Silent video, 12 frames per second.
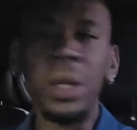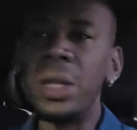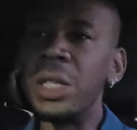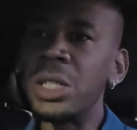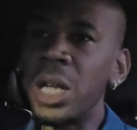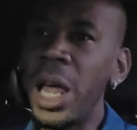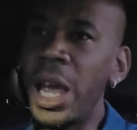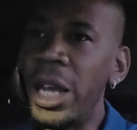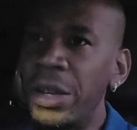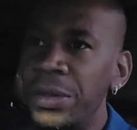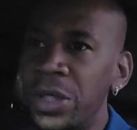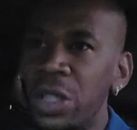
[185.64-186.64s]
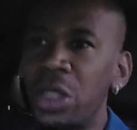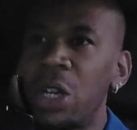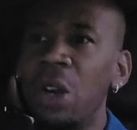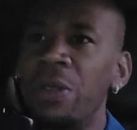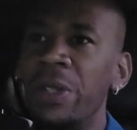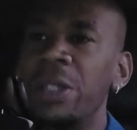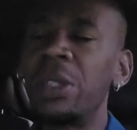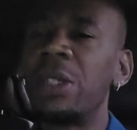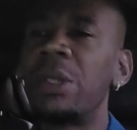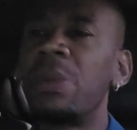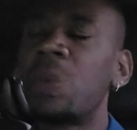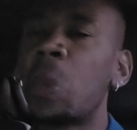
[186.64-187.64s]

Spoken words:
the slaves, the servants,